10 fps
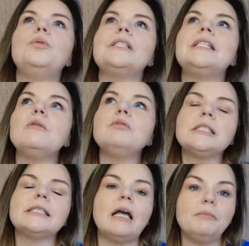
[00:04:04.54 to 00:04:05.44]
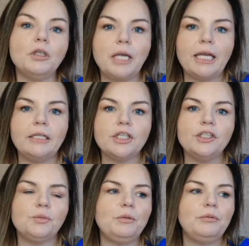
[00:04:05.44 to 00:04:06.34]
there were some
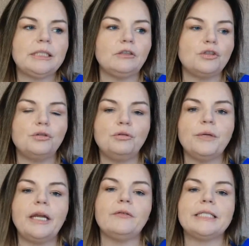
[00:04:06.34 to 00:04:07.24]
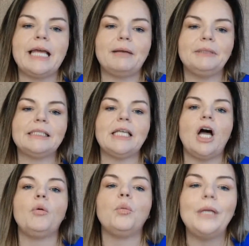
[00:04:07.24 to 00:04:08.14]
locations we would sell 200-300 tablets
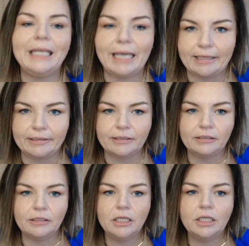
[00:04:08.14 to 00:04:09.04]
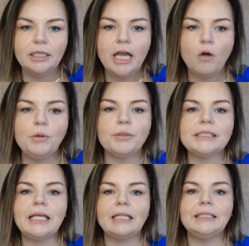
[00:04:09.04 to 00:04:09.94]
a weekend. We were
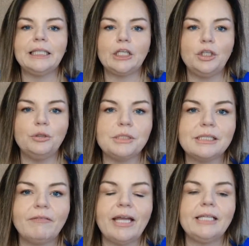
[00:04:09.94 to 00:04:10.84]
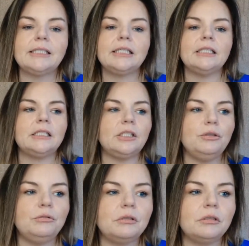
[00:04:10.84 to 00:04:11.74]
selling like used devices,
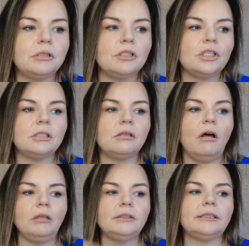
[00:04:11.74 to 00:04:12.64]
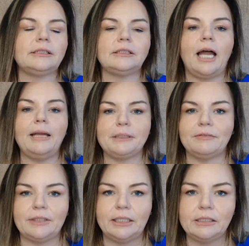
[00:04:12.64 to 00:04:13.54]
used just all types of
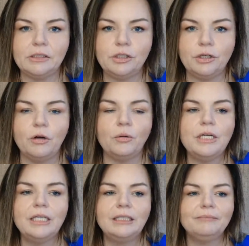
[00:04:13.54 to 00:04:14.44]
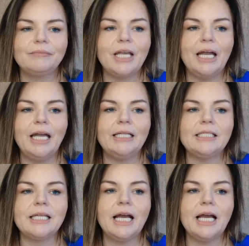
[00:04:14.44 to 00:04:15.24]
things, you know. And